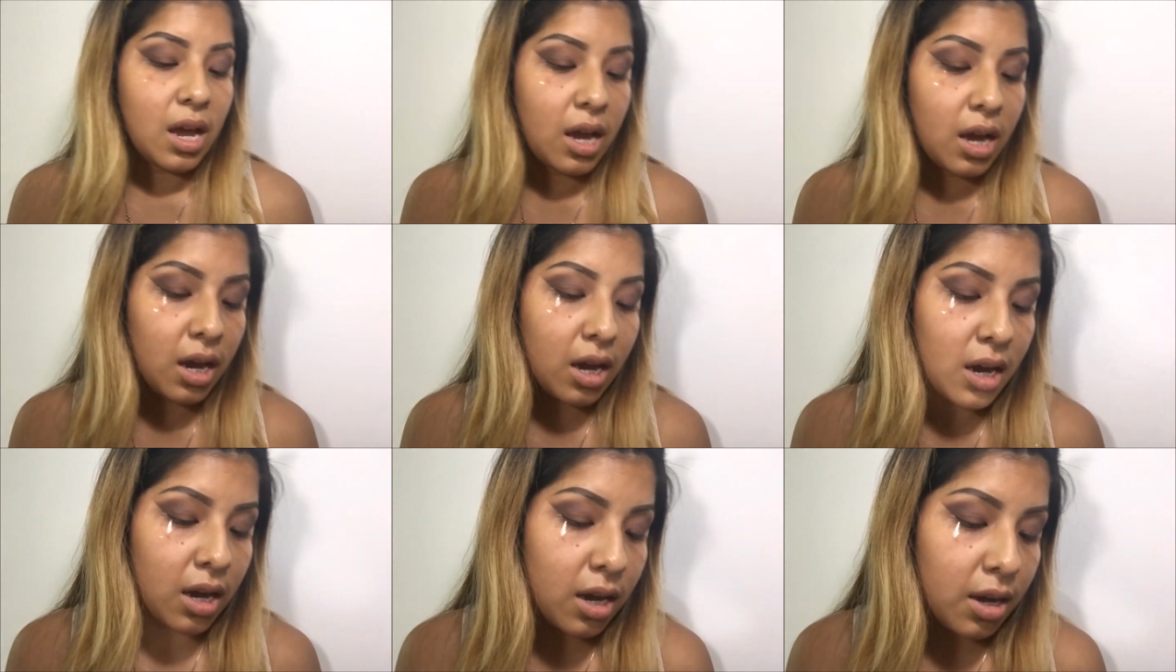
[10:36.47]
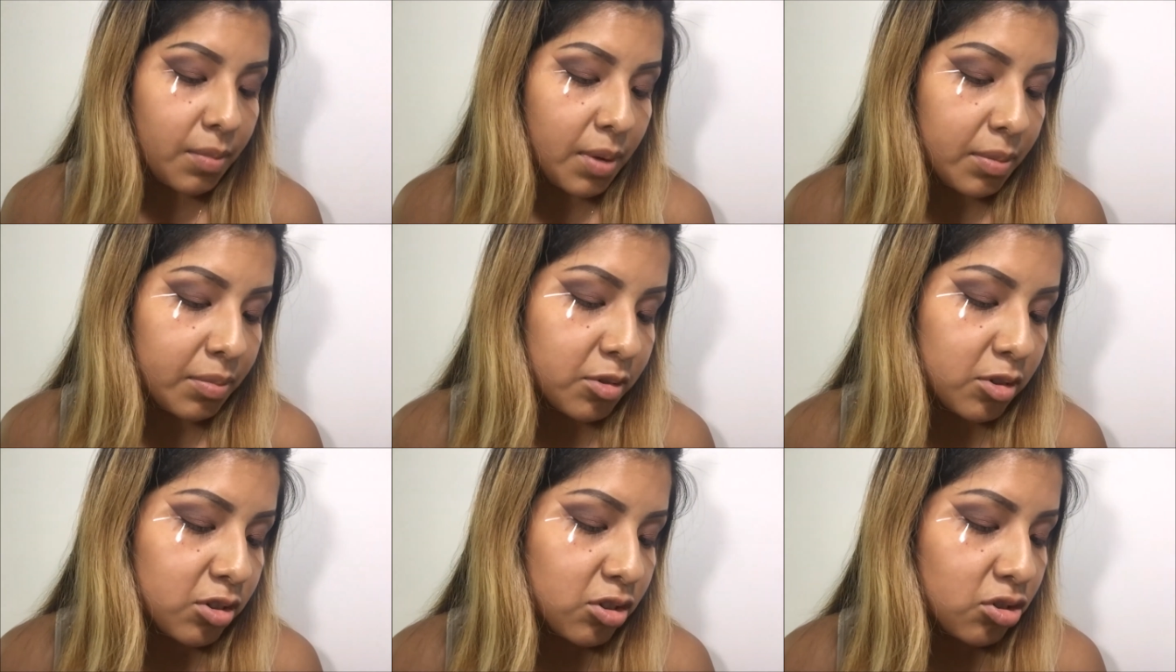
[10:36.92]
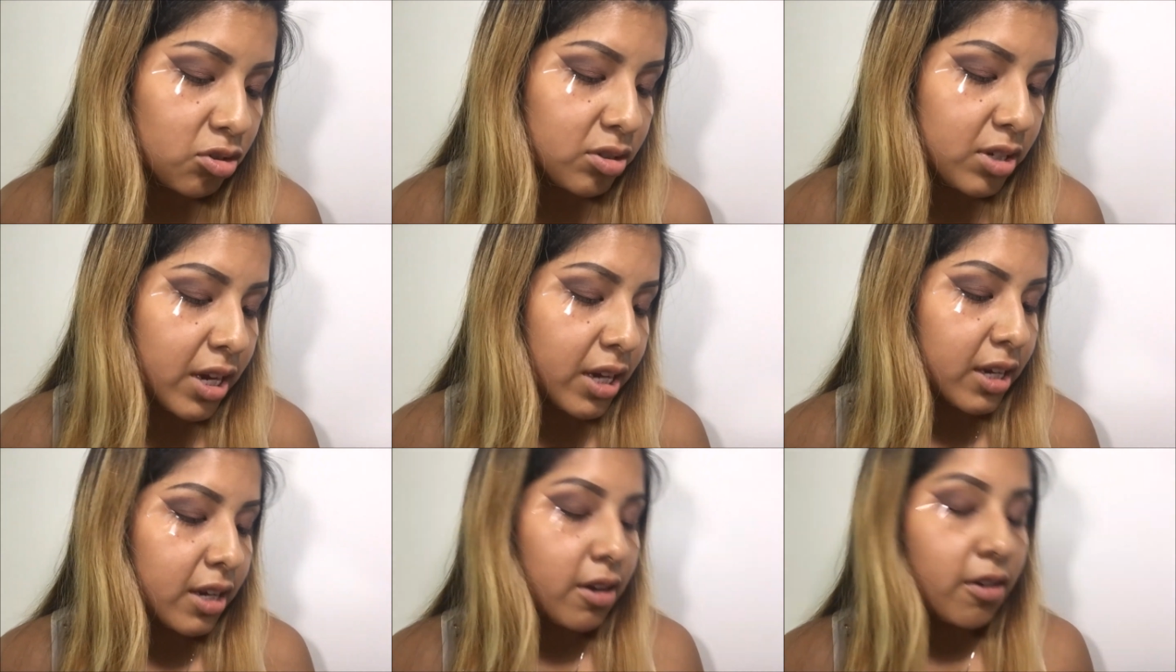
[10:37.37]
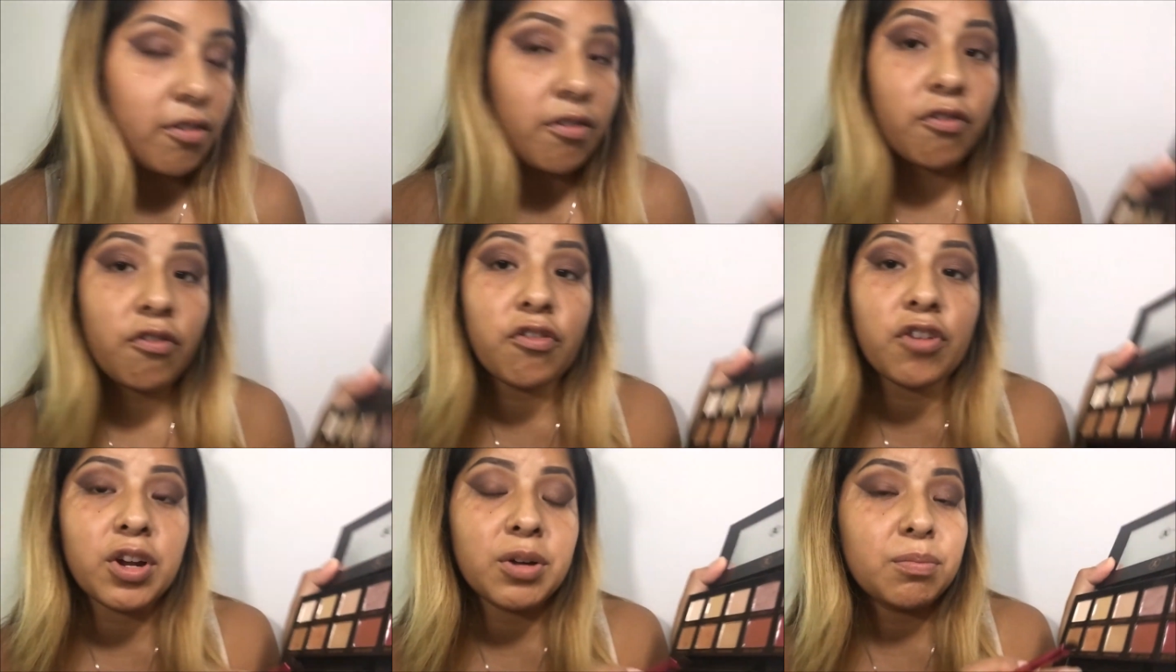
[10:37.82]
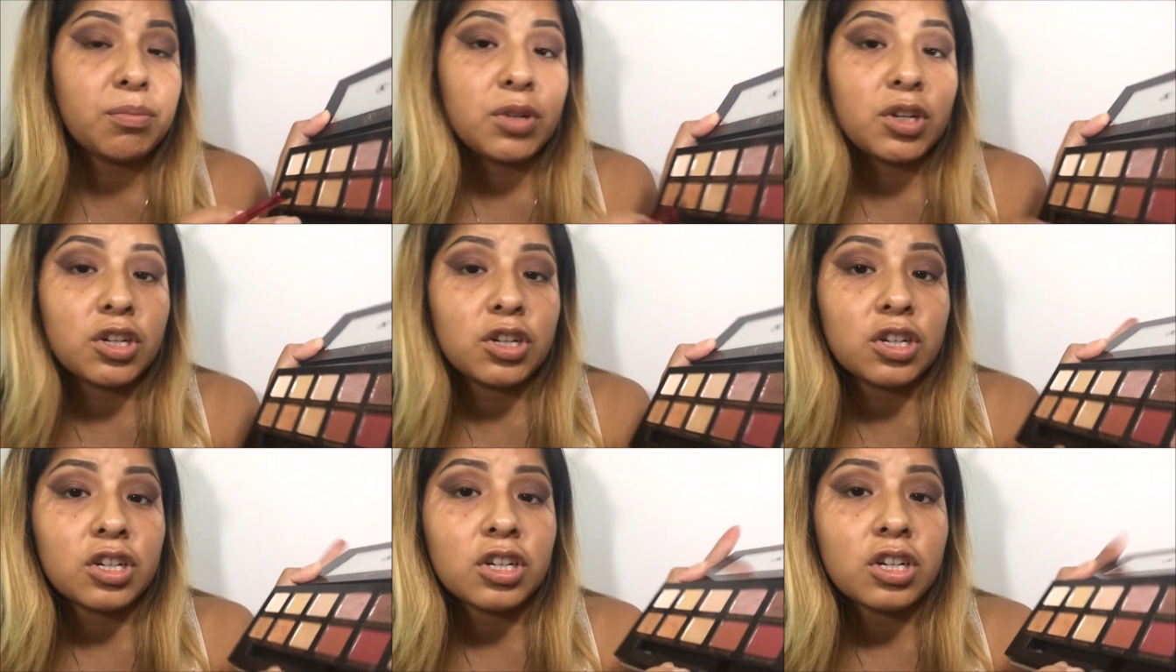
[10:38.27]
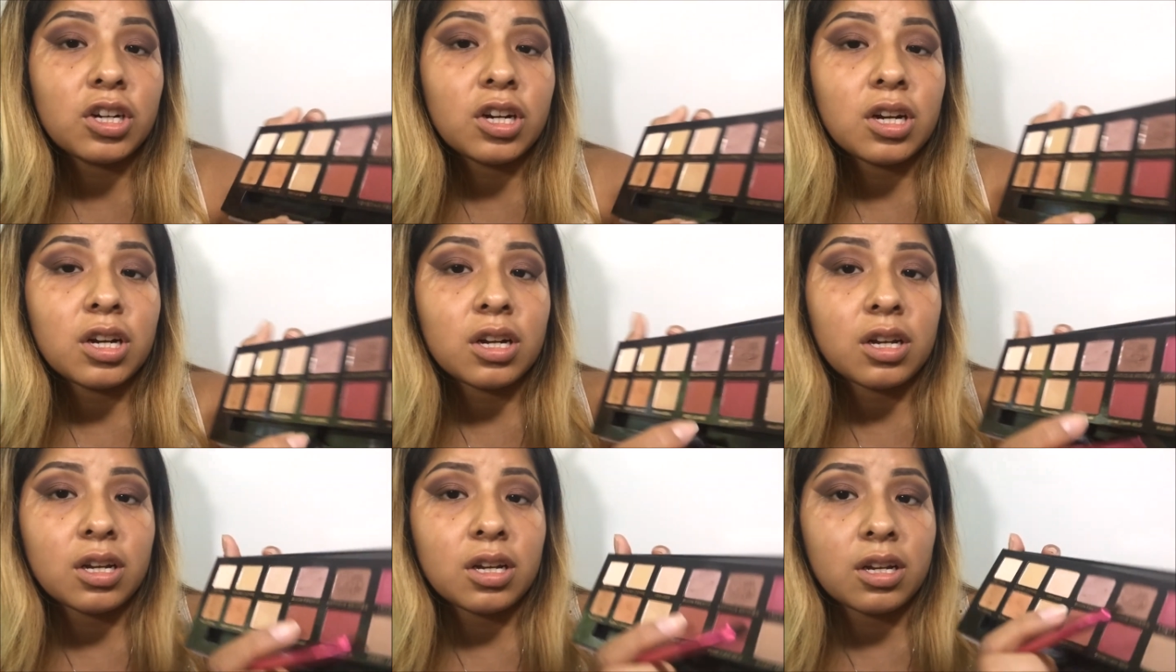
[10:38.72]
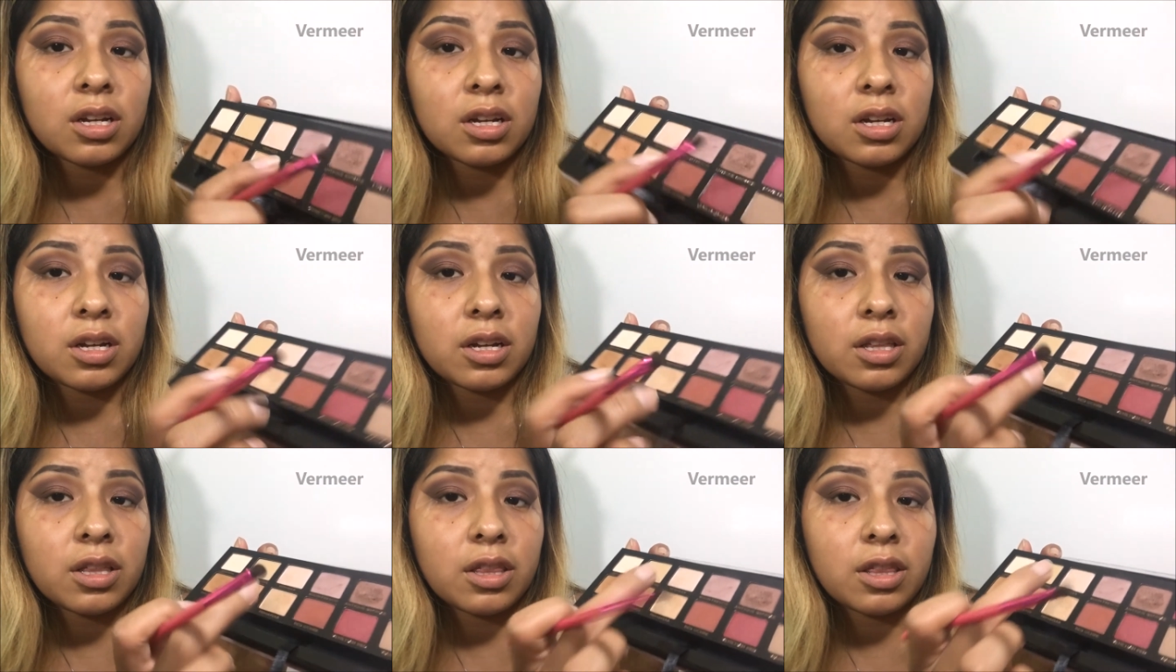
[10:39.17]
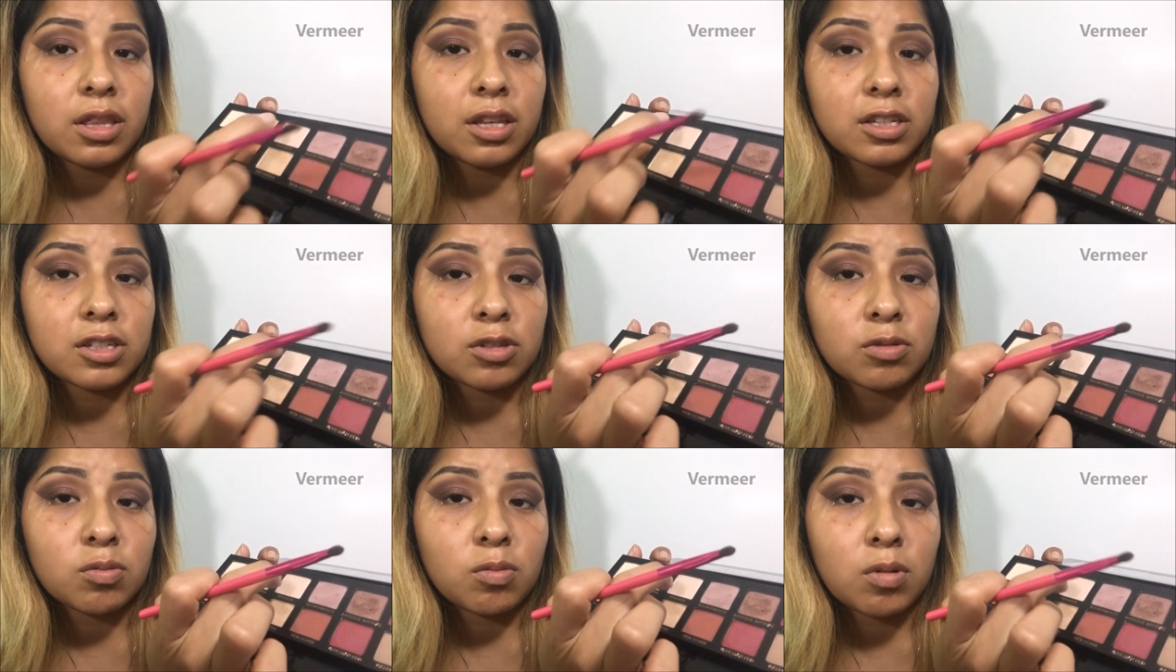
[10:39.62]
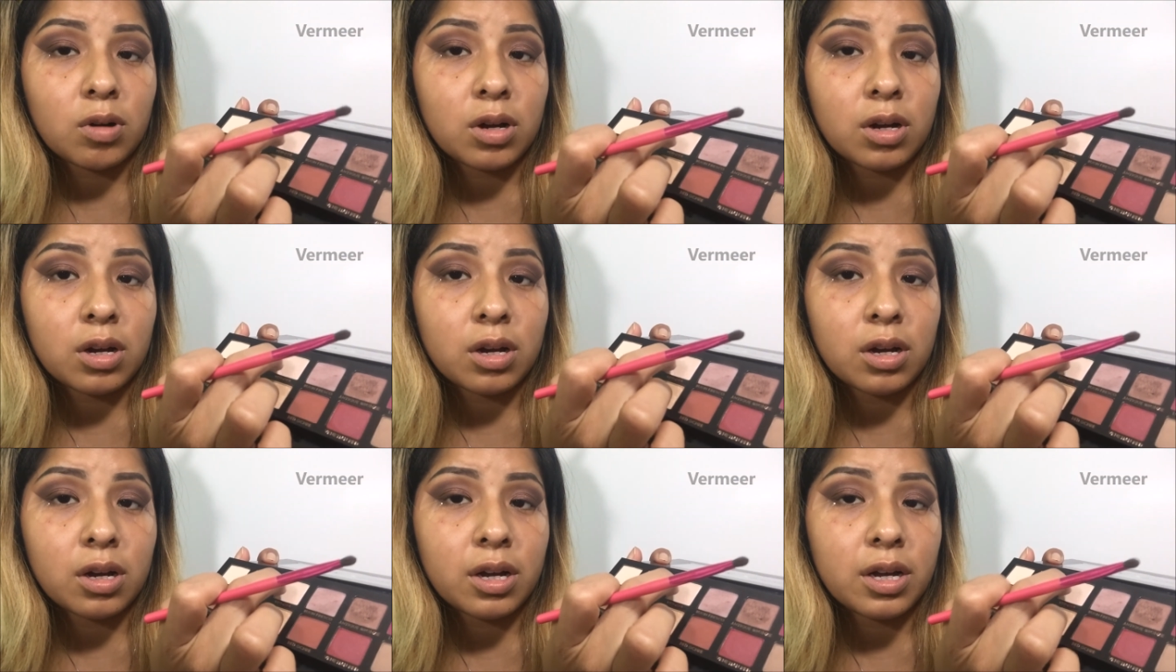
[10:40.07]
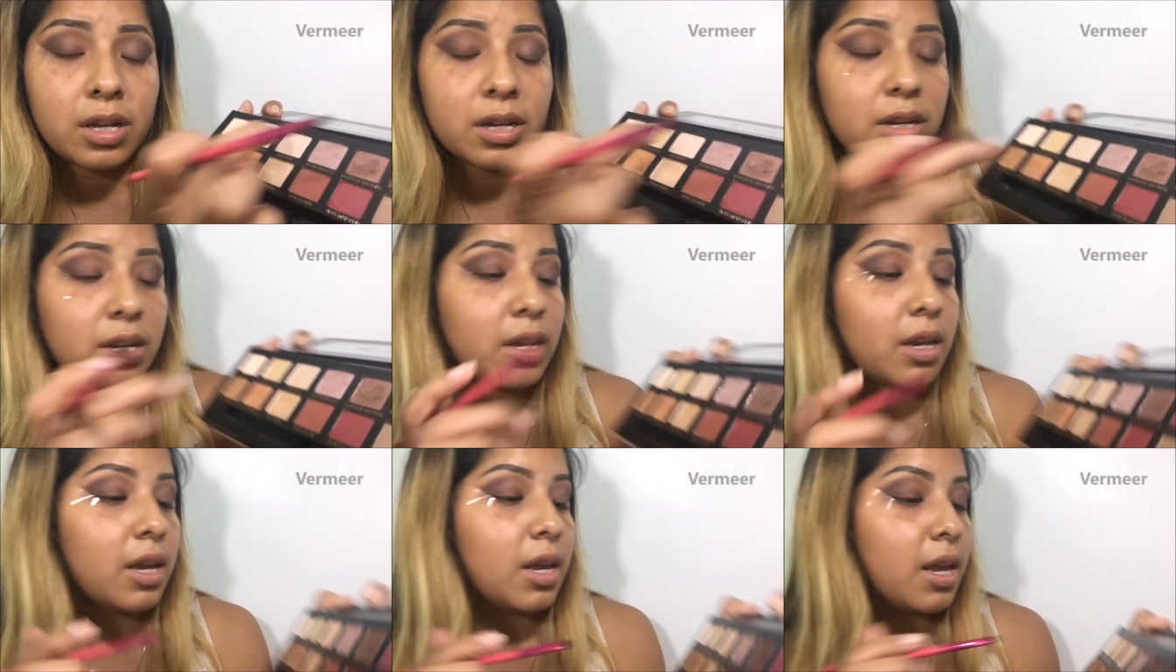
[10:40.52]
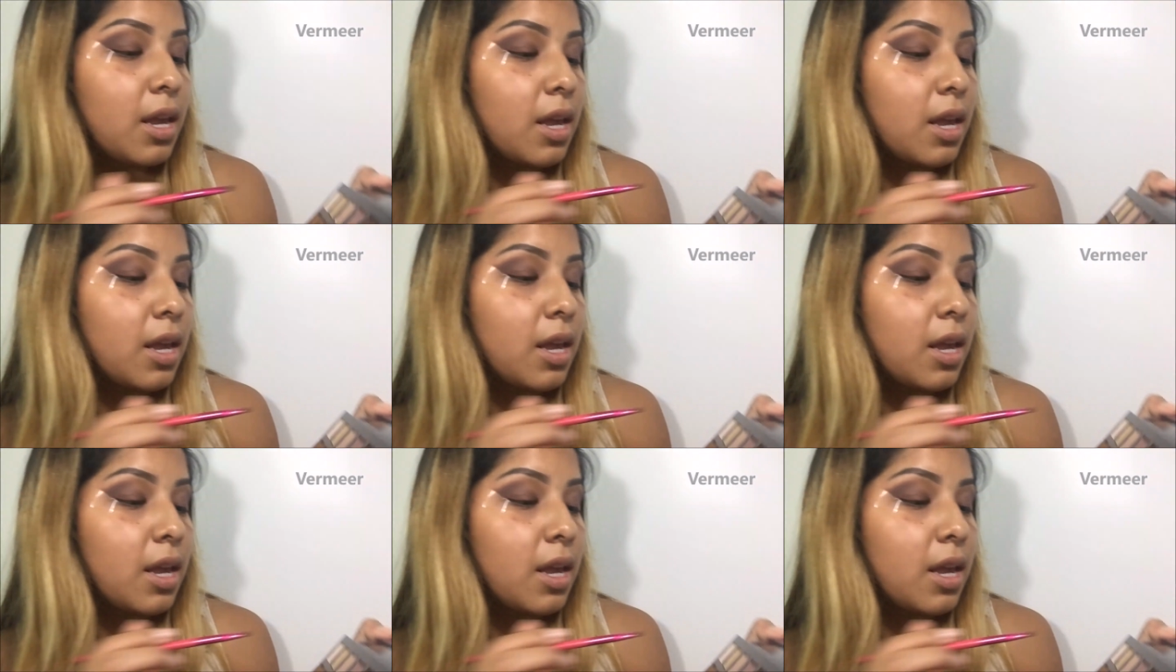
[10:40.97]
Um, I'm going to take Vermeer, this one,